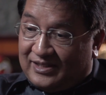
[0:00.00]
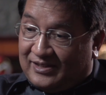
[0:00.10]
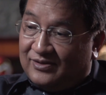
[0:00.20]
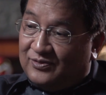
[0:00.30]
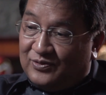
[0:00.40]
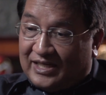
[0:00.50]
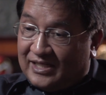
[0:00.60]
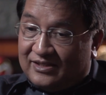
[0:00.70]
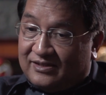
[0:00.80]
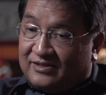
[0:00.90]
we
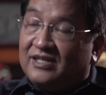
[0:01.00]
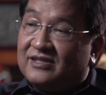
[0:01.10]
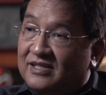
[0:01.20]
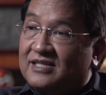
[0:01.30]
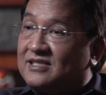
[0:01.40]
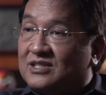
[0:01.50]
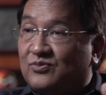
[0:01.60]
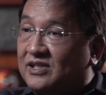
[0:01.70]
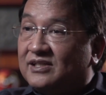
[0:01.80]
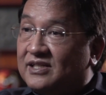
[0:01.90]
can treat these as
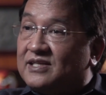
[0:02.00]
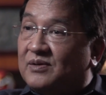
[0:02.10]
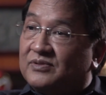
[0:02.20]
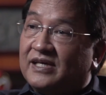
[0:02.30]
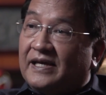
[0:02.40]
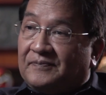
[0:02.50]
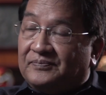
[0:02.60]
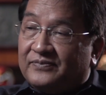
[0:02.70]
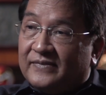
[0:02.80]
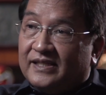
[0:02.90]
one and the same thing.
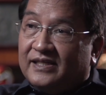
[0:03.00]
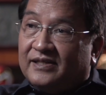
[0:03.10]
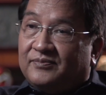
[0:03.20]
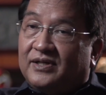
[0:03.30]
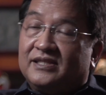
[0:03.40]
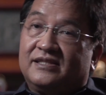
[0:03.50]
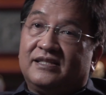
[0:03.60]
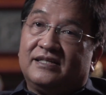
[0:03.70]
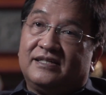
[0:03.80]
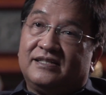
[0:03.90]
But
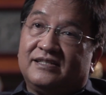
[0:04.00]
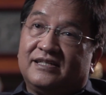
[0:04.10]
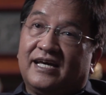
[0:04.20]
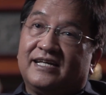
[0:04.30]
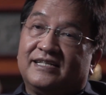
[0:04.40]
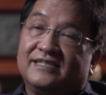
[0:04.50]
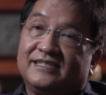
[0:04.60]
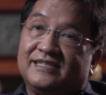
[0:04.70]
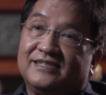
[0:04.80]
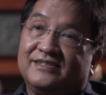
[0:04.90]
again,
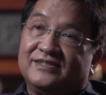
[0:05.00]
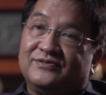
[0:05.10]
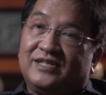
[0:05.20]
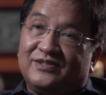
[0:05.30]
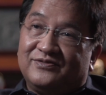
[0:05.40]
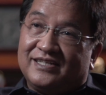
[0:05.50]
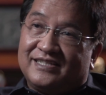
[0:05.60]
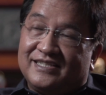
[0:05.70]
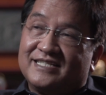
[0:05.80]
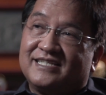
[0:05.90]
one of the
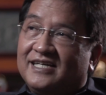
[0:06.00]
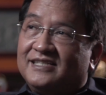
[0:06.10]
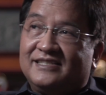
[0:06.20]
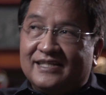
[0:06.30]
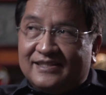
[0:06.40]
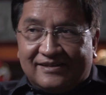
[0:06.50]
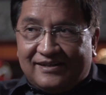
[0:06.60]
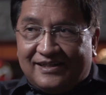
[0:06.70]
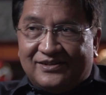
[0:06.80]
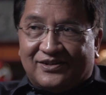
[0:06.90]
things I did
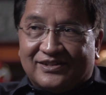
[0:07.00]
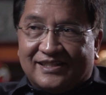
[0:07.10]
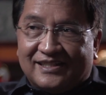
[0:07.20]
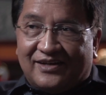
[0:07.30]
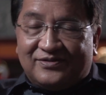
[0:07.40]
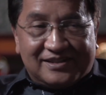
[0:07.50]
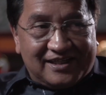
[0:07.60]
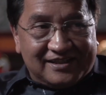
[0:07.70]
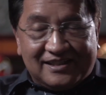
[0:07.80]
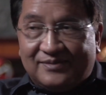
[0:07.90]
early on after
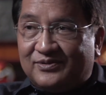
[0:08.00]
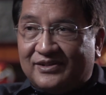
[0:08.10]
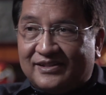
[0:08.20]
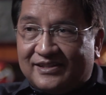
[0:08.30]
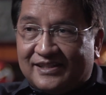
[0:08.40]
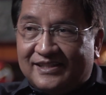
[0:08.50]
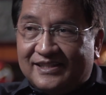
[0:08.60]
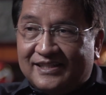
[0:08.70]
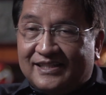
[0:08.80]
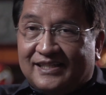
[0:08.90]
getting appointed
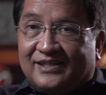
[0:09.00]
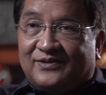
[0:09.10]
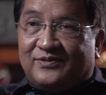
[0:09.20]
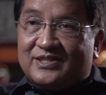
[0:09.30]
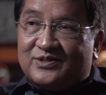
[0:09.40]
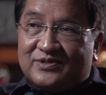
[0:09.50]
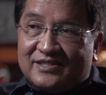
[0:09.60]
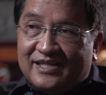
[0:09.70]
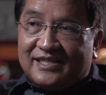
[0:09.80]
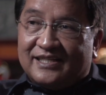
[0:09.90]
was to
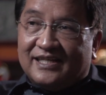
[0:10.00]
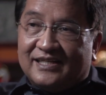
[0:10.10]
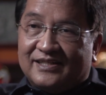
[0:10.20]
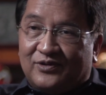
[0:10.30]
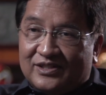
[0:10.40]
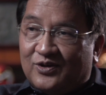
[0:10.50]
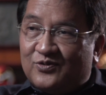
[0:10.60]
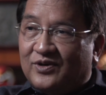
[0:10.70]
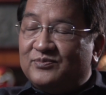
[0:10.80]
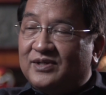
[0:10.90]
seek a
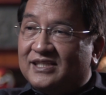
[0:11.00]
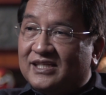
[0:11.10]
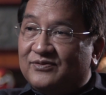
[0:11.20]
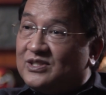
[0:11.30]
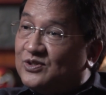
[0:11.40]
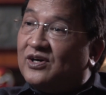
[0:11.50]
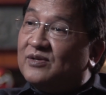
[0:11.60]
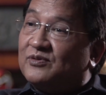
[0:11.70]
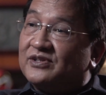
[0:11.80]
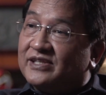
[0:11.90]
one-on-one meeting with Joe
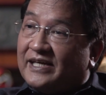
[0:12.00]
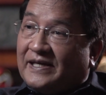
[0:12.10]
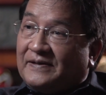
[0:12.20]
Almonte.